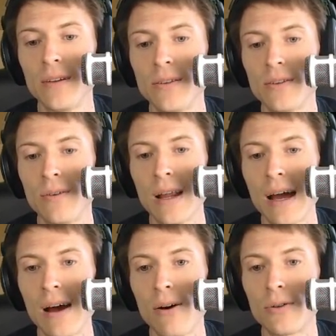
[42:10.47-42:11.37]
So
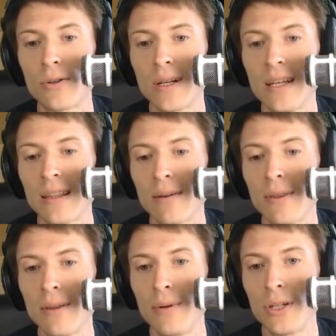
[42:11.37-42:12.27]
now, do I take that with
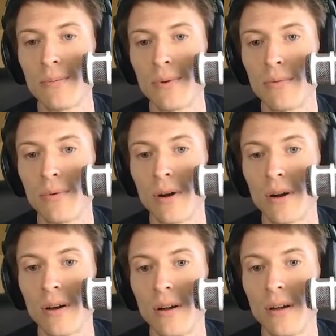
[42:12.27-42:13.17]
the bishop or the
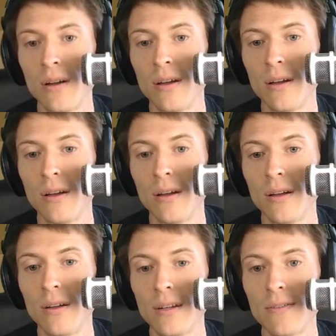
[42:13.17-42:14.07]
rook?
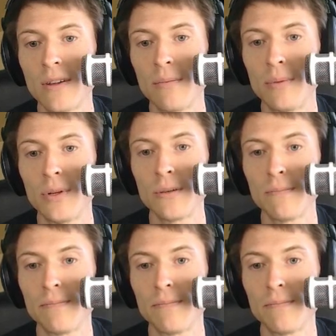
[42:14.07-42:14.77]
Definitely the bishop.